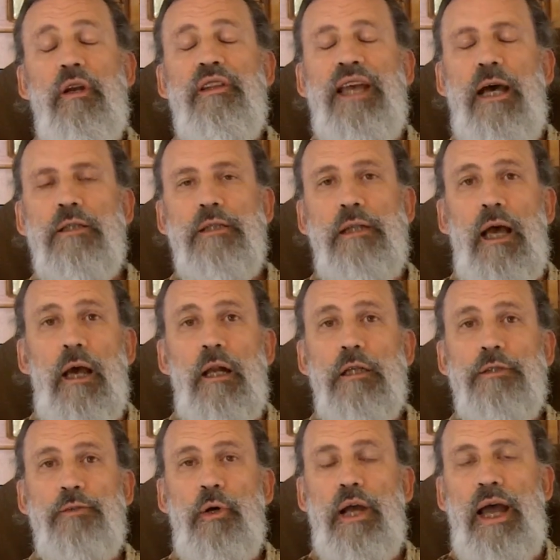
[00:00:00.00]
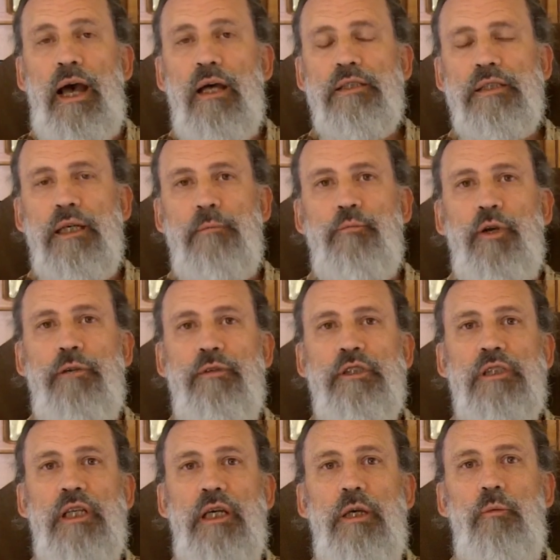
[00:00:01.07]
thousand dollars for a house that
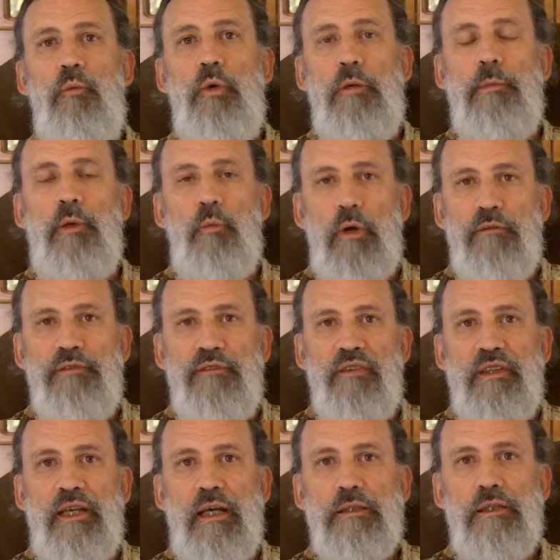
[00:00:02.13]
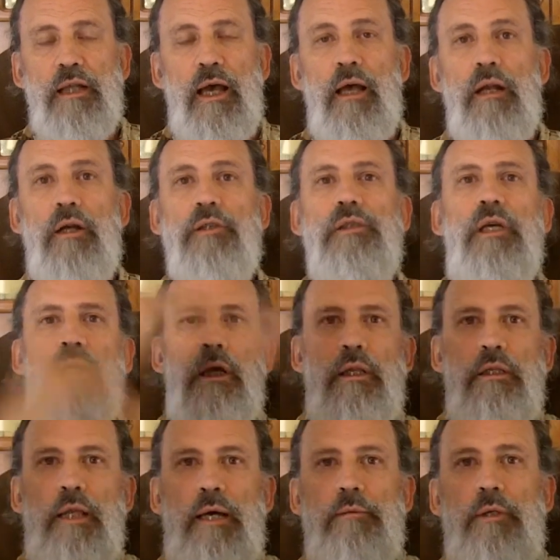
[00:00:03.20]
previously would have been worth fifty thousand dollars,
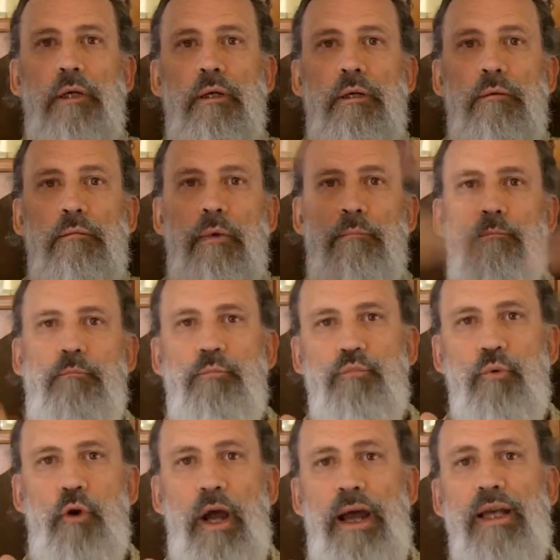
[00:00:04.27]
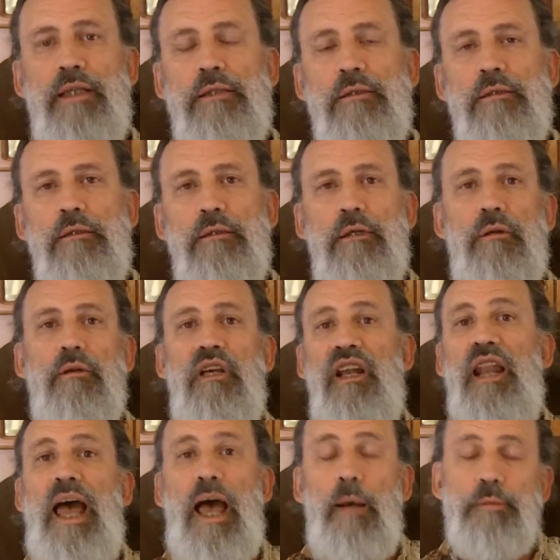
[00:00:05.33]
that the price
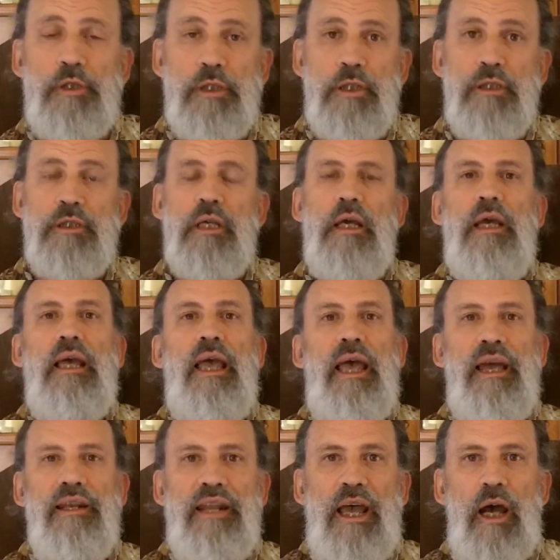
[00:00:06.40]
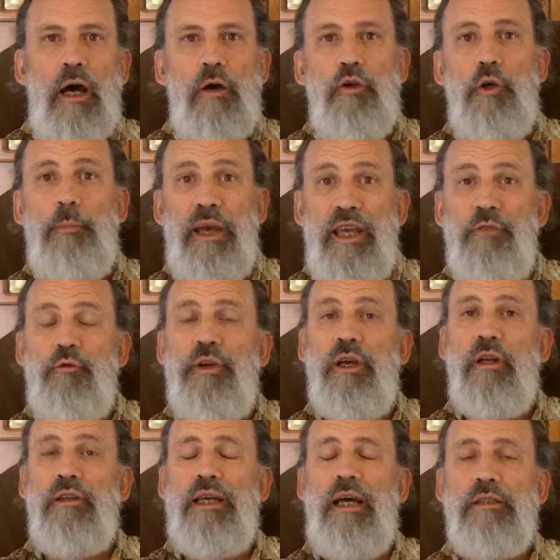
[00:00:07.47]
collapses, and now you paid three
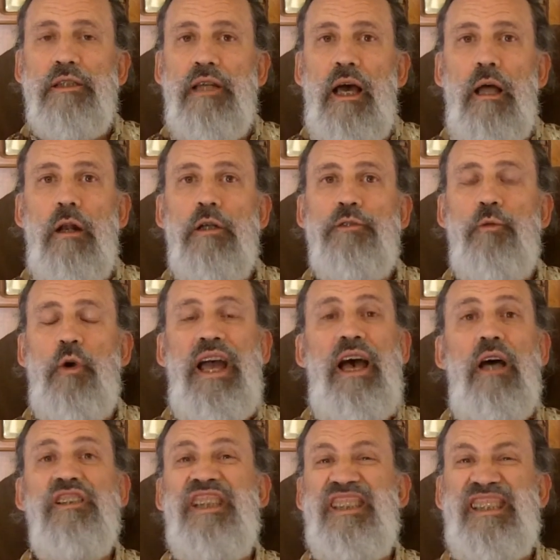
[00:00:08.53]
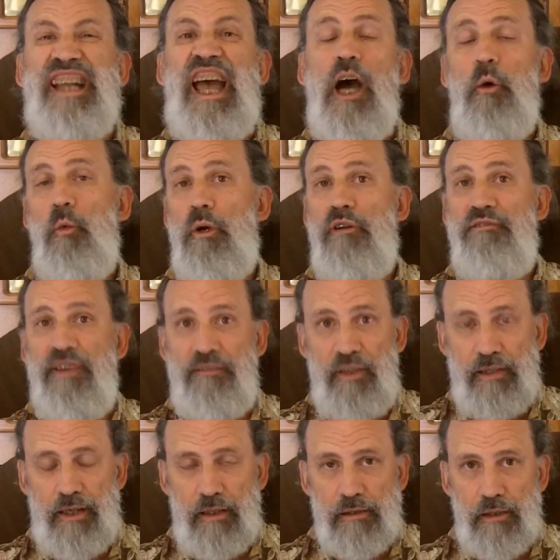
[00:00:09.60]
hundred thousand dollars for a house that's now worth fifty
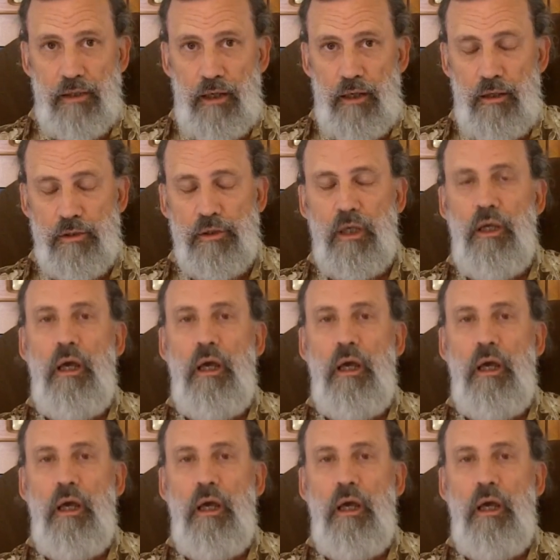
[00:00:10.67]
thousand dollars.